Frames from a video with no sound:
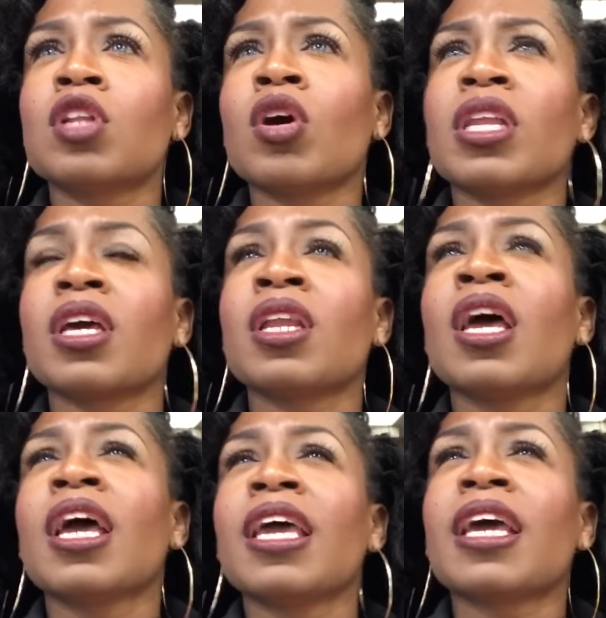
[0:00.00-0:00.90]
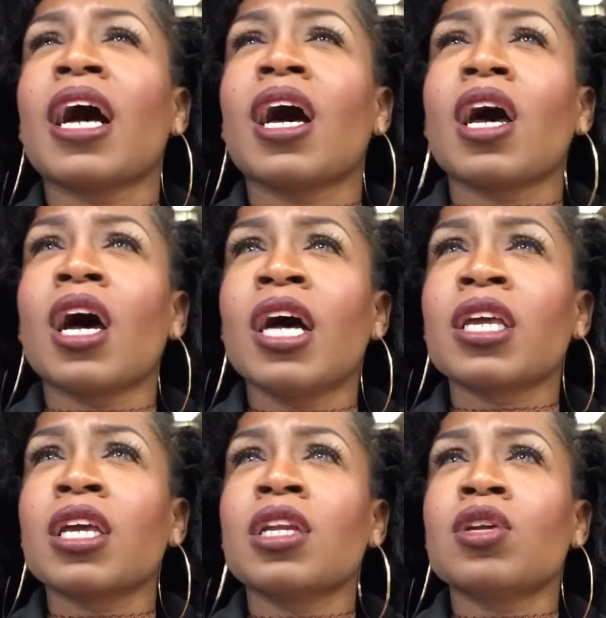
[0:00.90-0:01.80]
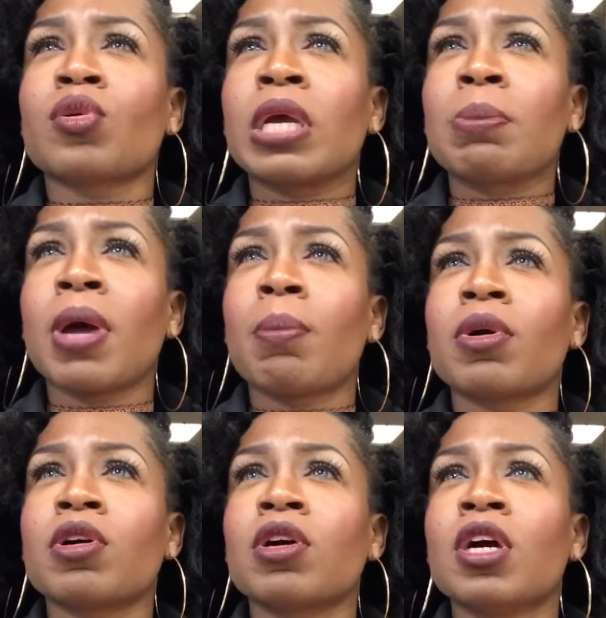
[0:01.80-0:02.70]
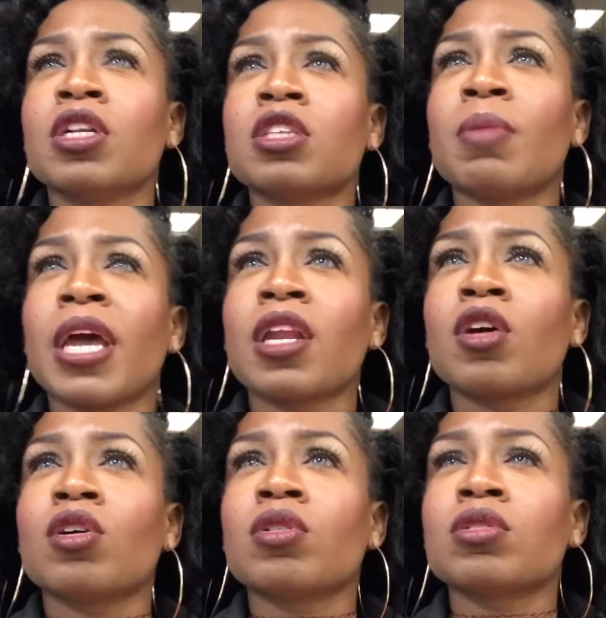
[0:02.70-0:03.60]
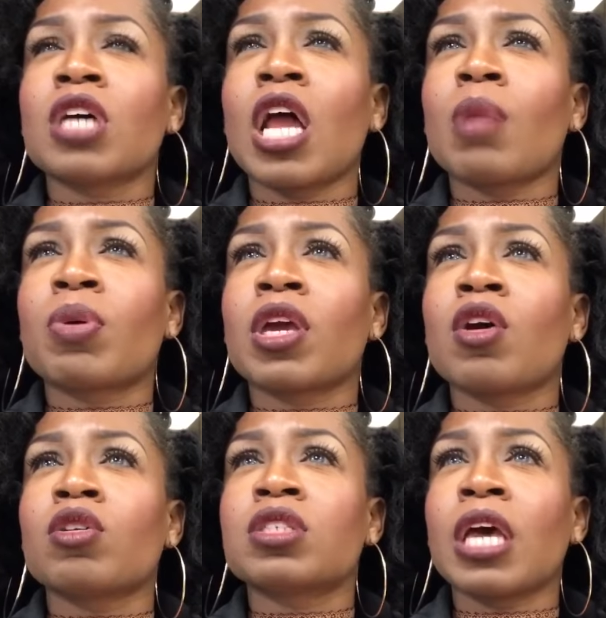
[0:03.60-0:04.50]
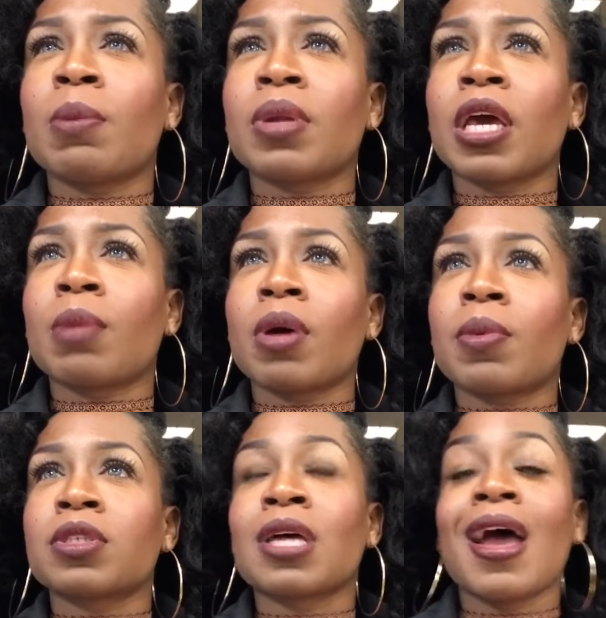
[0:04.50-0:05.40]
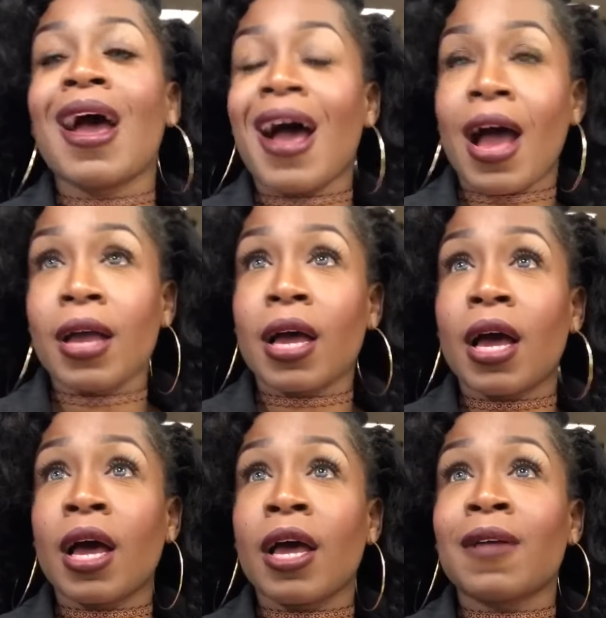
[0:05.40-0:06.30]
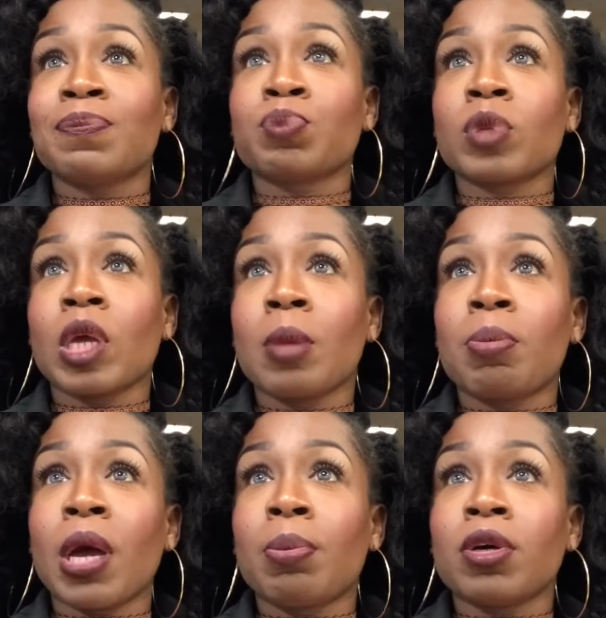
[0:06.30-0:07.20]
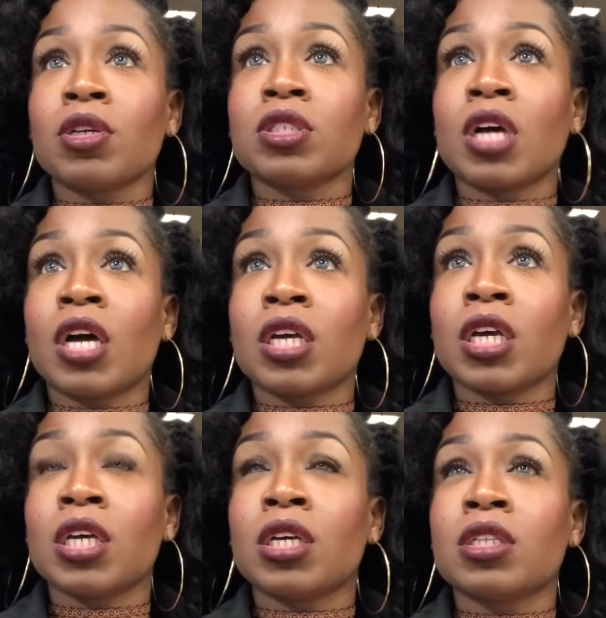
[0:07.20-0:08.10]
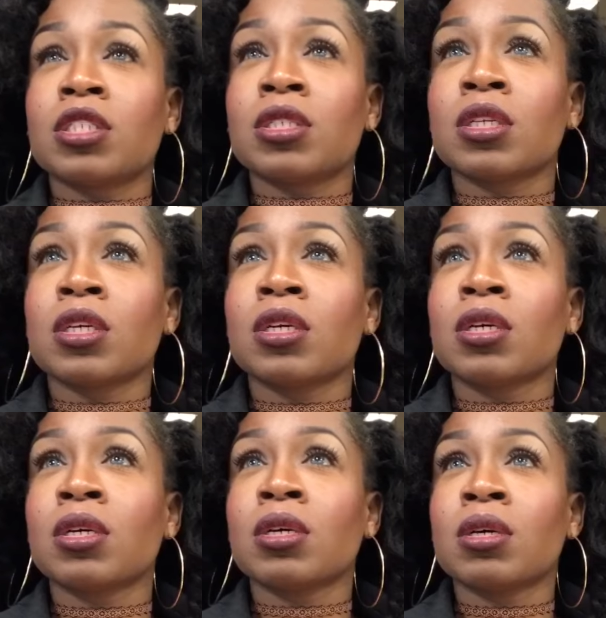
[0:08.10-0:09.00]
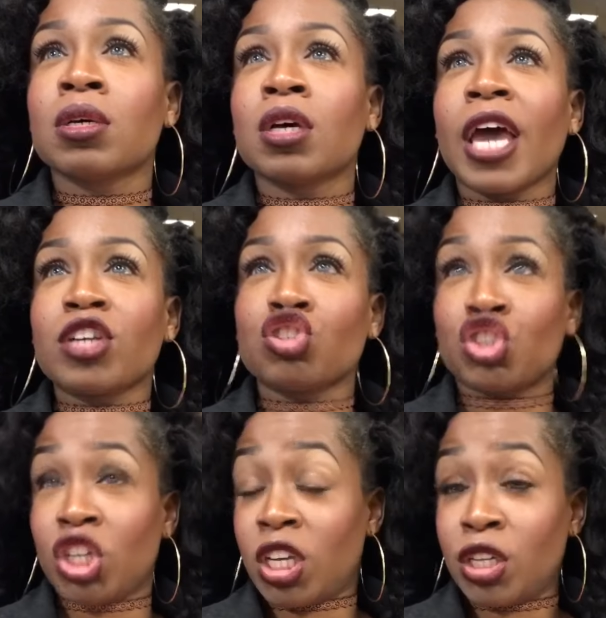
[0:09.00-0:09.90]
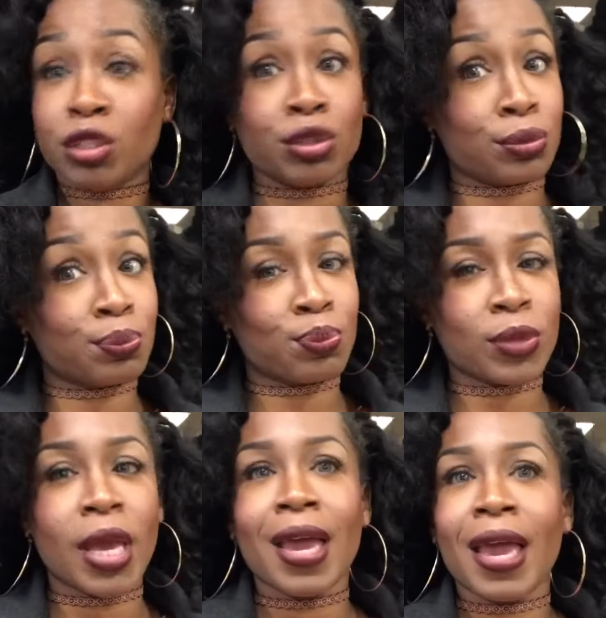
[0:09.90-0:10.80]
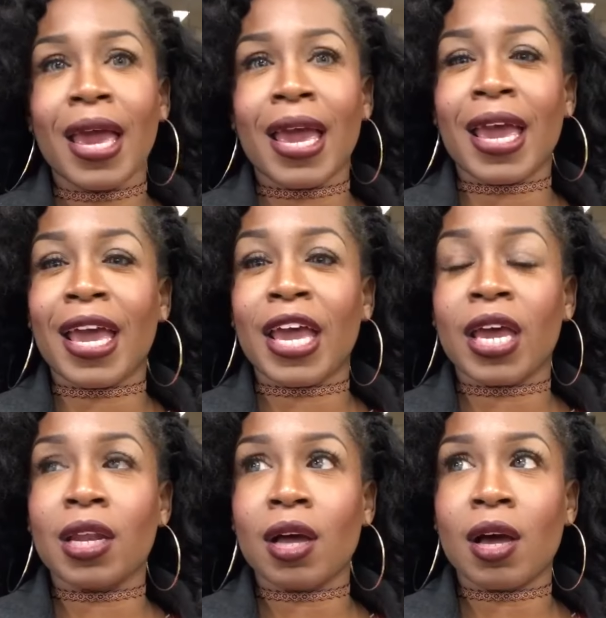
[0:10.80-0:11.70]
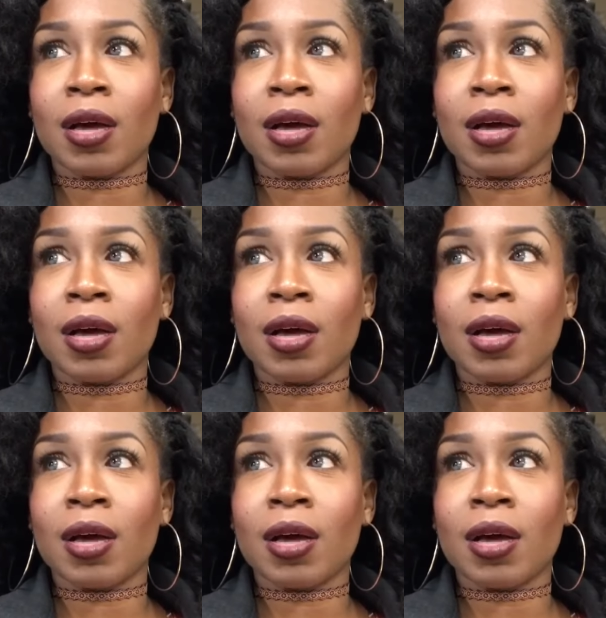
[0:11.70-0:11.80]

No, he didn't. He got onion, green pepper, tomatoes, jalapenos, and banana peppers. I got peppers, onions, extra cheese, and